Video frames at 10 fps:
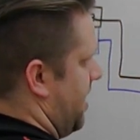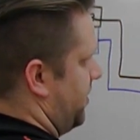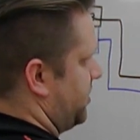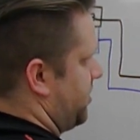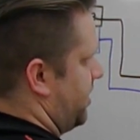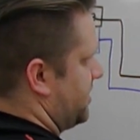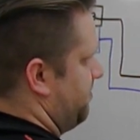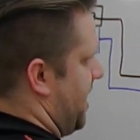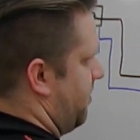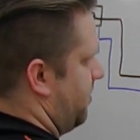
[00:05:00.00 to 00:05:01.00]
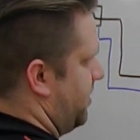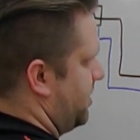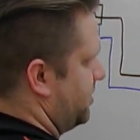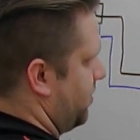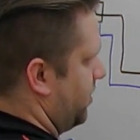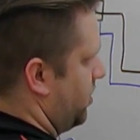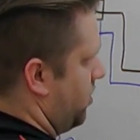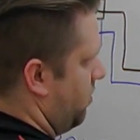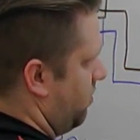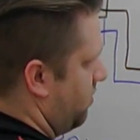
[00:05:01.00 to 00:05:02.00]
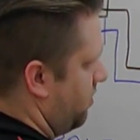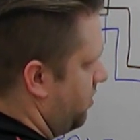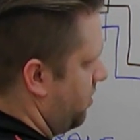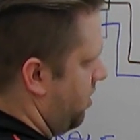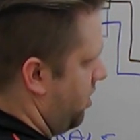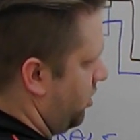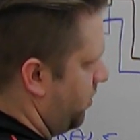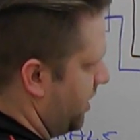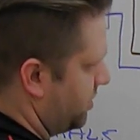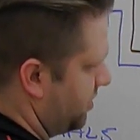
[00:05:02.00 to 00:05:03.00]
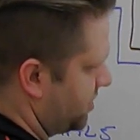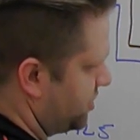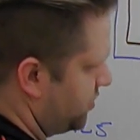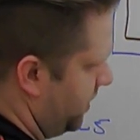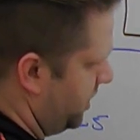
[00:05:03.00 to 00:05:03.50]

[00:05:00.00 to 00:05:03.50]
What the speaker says: Now this constant power is going to go all the way into the